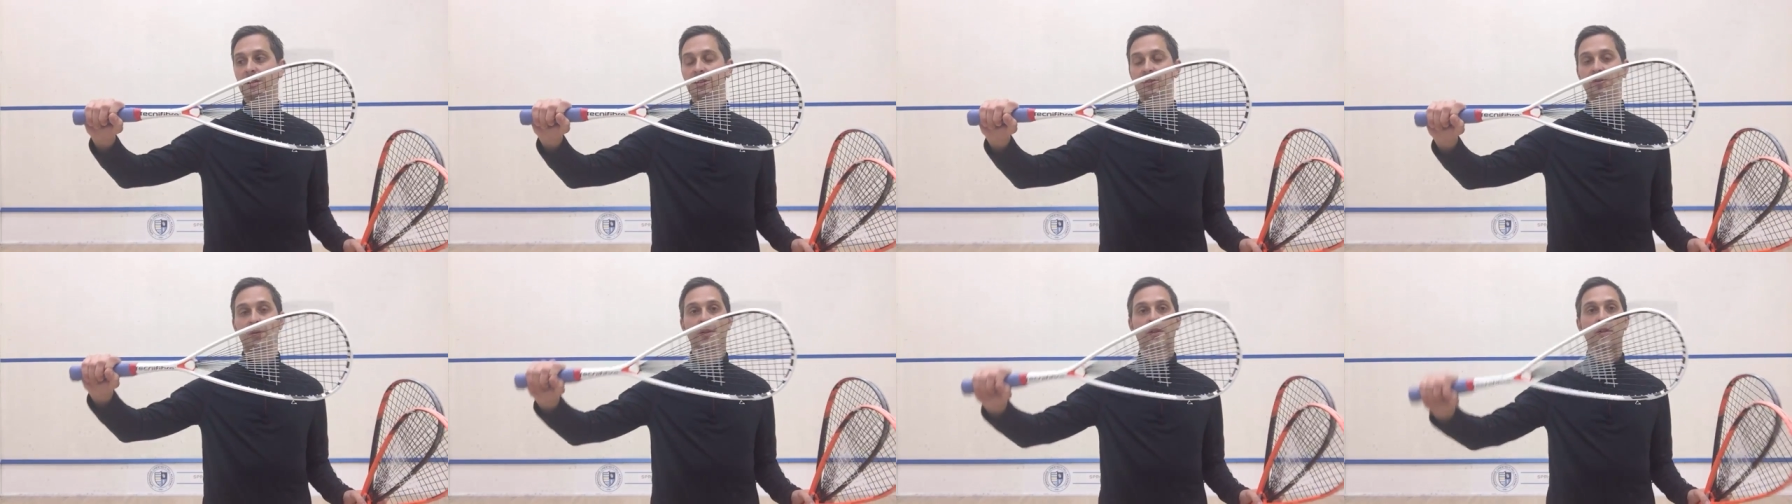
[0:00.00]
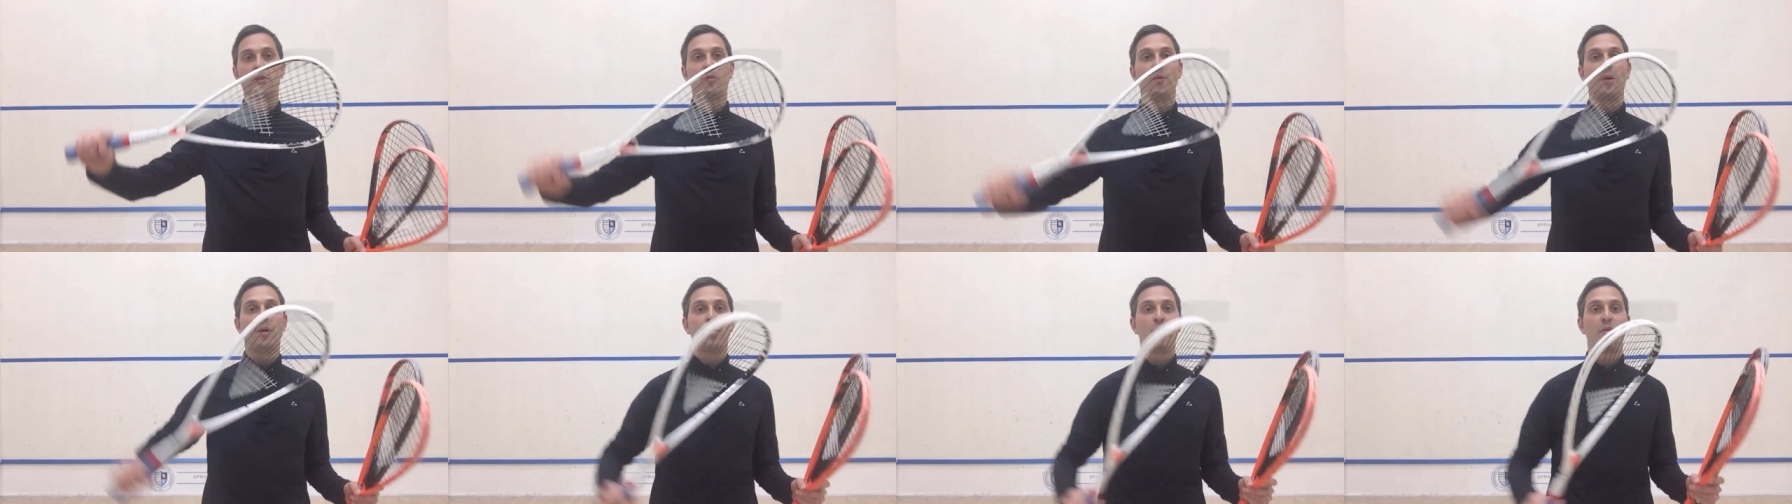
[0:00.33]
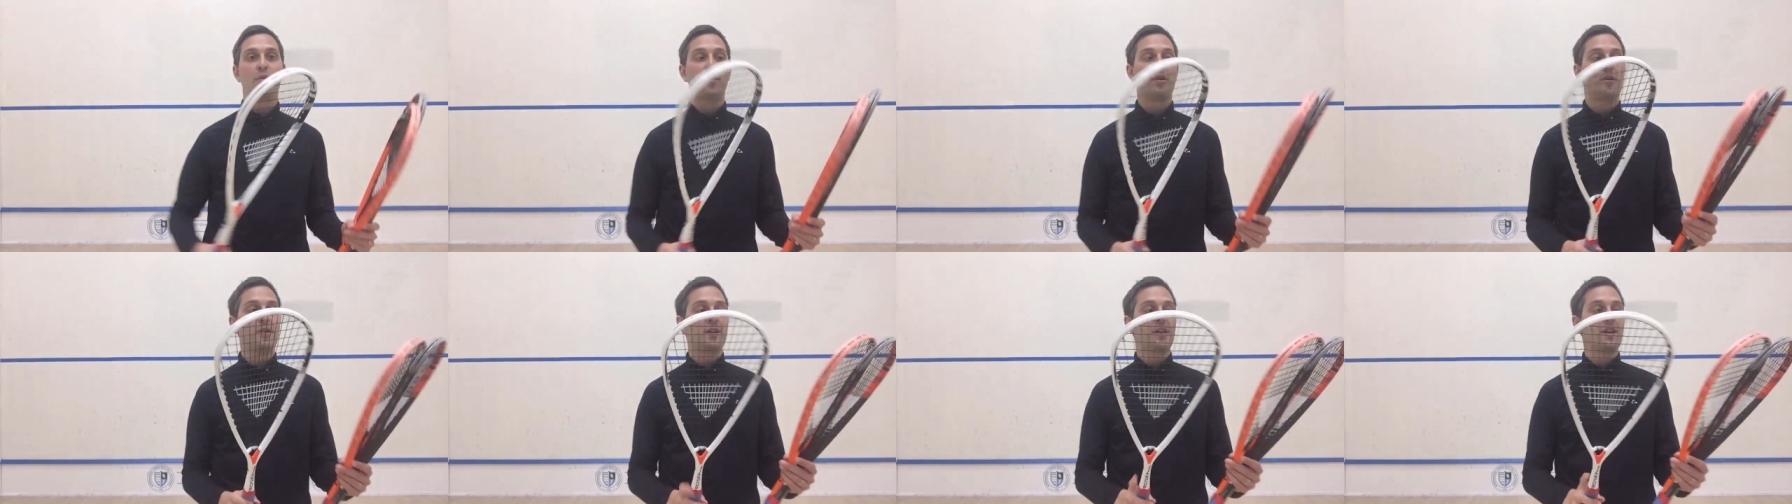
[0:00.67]
one, the
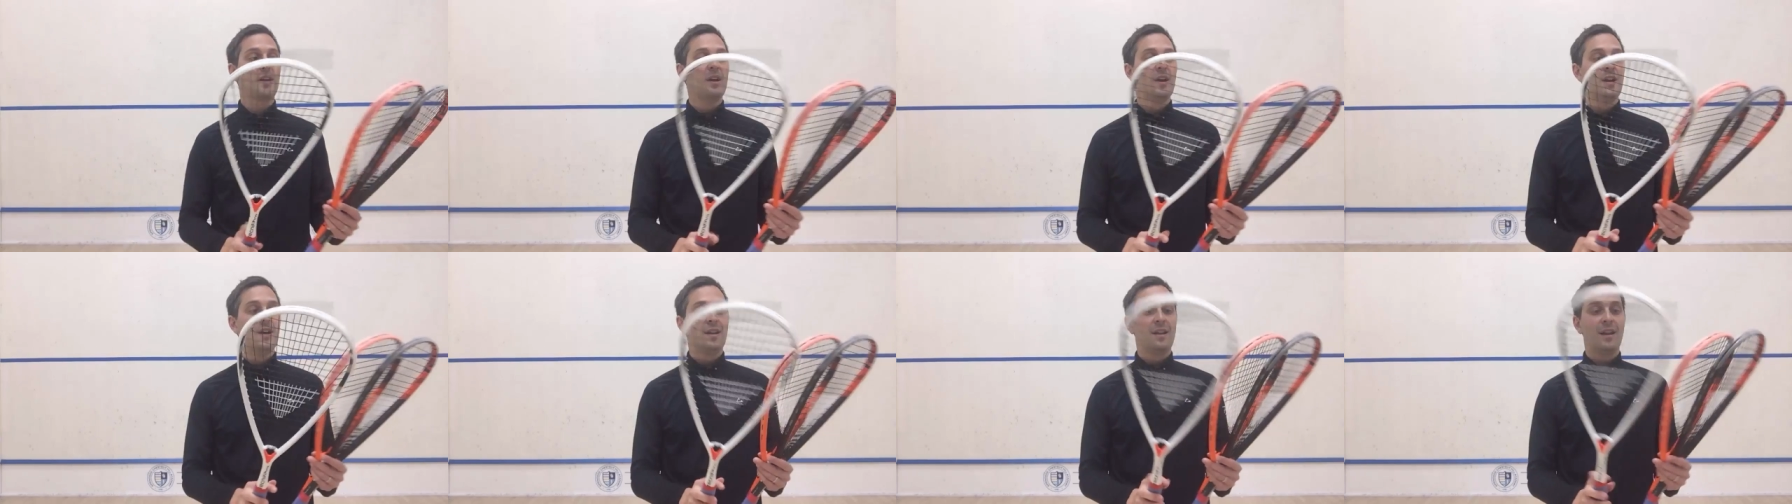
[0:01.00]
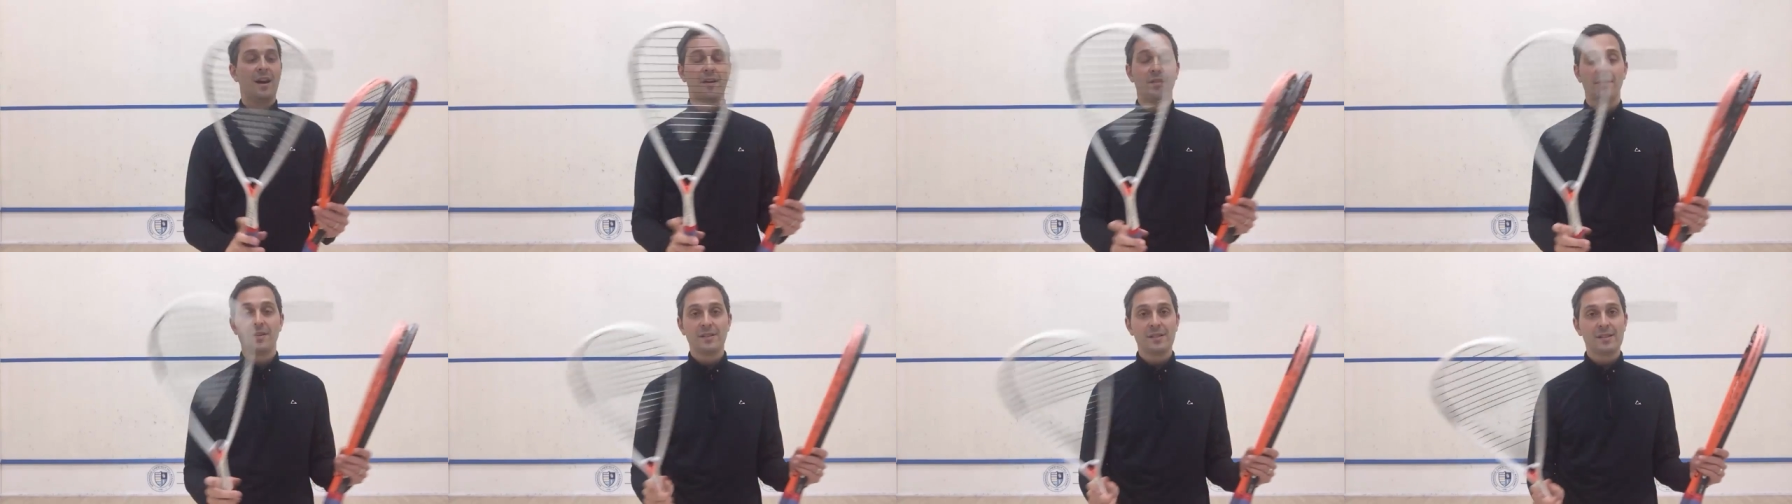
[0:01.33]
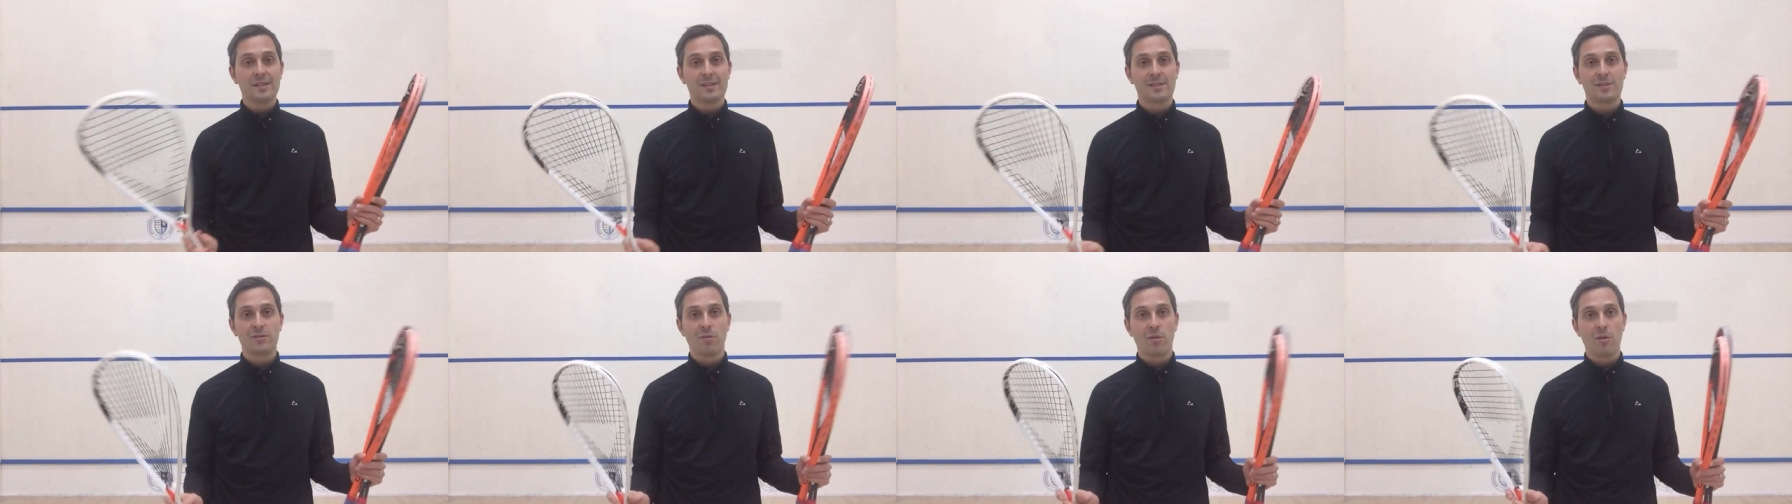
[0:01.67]
130. Now this
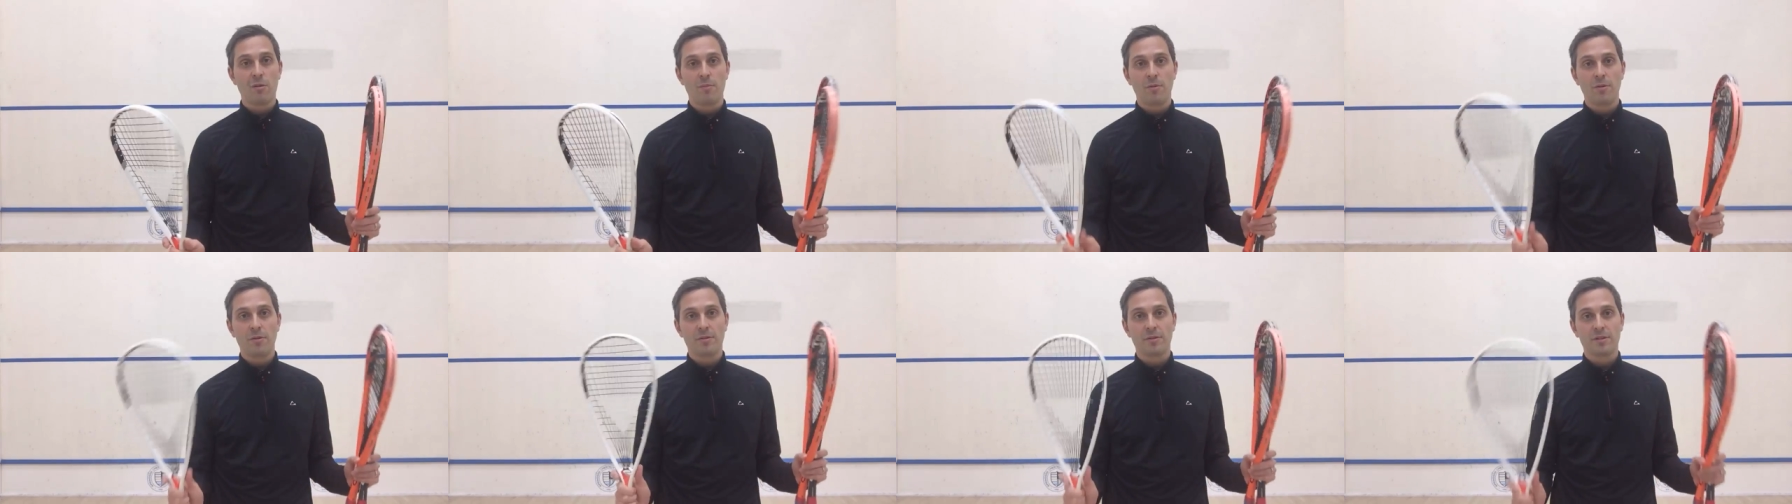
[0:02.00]
is normal,